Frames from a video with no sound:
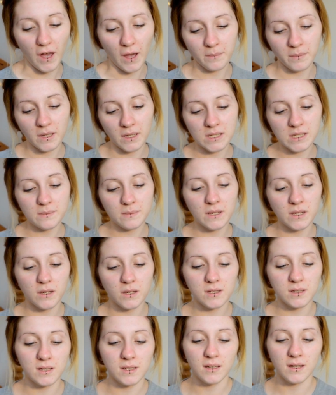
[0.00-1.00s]
I'm going to be
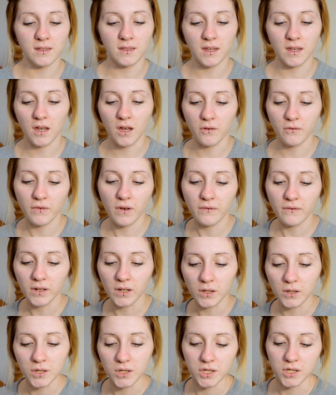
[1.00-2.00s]
using the
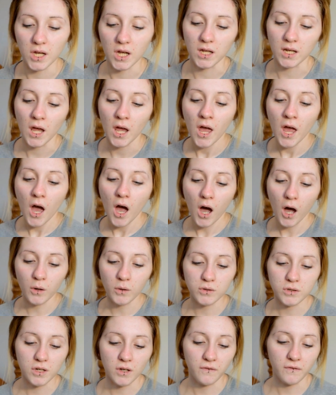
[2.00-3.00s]
Revolution
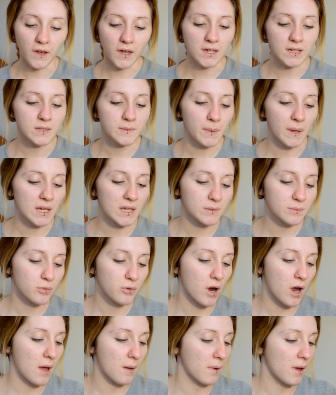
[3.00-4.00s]
Ultra Face Base
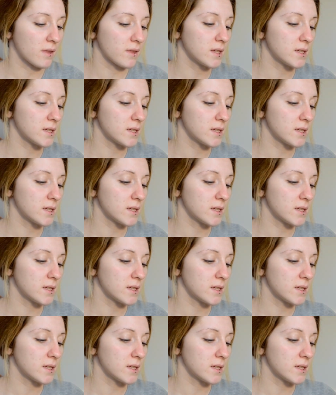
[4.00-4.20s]
Primer.